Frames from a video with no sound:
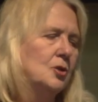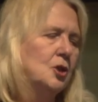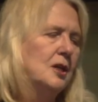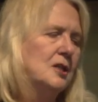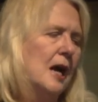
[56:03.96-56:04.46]

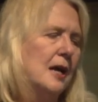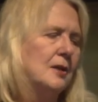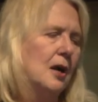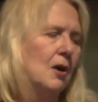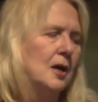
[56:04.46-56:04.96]
she
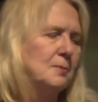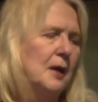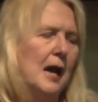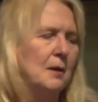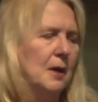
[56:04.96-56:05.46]
said that her
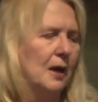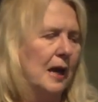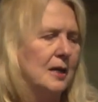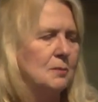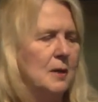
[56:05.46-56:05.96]
husband had to be a
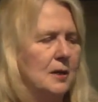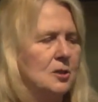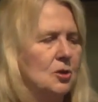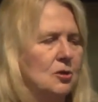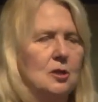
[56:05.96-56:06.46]
guest
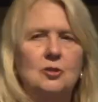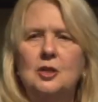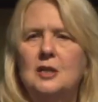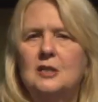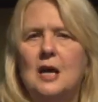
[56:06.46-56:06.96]
minister, so
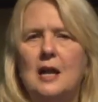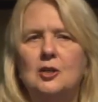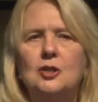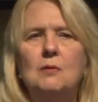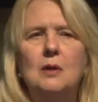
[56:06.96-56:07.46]
she
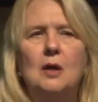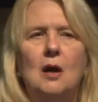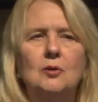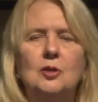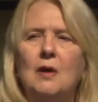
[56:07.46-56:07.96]
decided she would
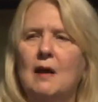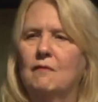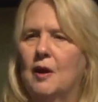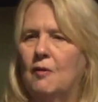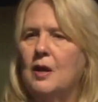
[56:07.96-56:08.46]
go to a
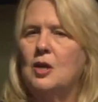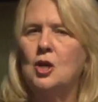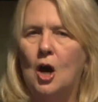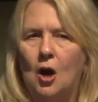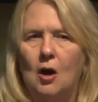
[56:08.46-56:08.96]
very
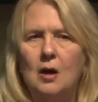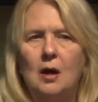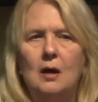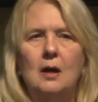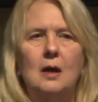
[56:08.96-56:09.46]

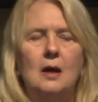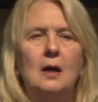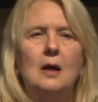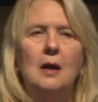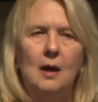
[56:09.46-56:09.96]
young
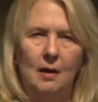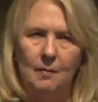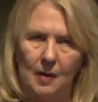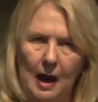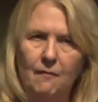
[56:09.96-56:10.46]

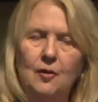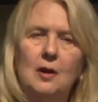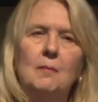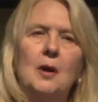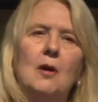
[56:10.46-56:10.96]

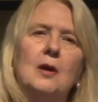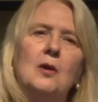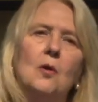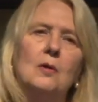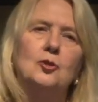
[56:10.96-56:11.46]

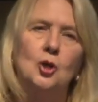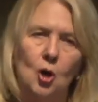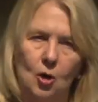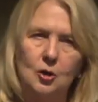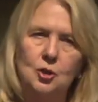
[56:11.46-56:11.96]
African-American
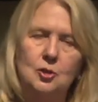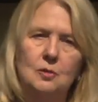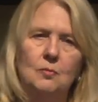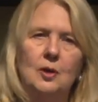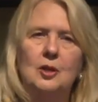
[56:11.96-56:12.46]
church
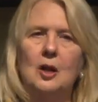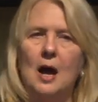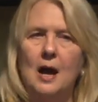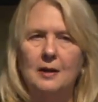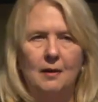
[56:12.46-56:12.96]
with a
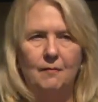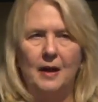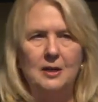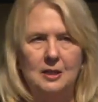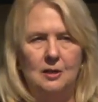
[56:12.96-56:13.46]
lot of
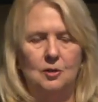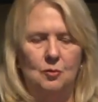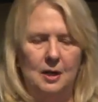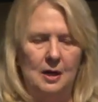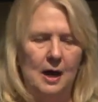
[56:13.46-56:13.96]
18 to
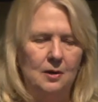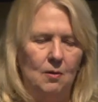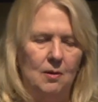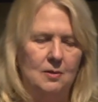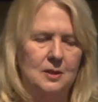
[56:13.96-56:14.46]

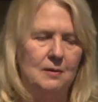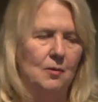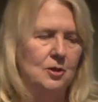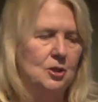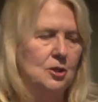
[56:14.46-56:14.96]
29-year-olds. And
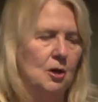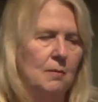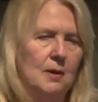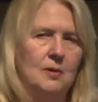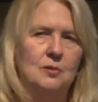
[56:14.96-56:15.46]
what she
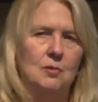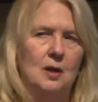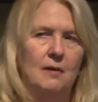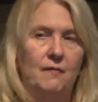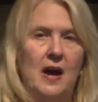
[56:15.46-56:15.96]
told me was
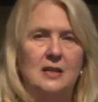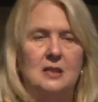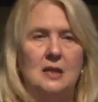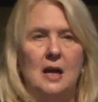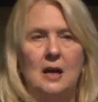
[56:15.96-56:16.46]
really
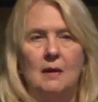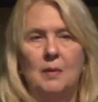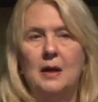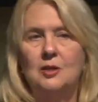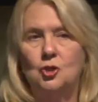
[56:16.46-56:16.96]
fascinating,
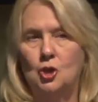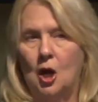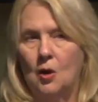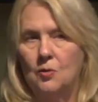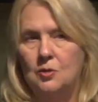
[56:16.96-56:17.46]
but it
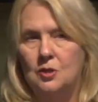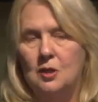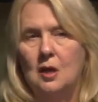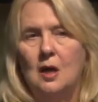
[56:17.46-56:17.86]
shows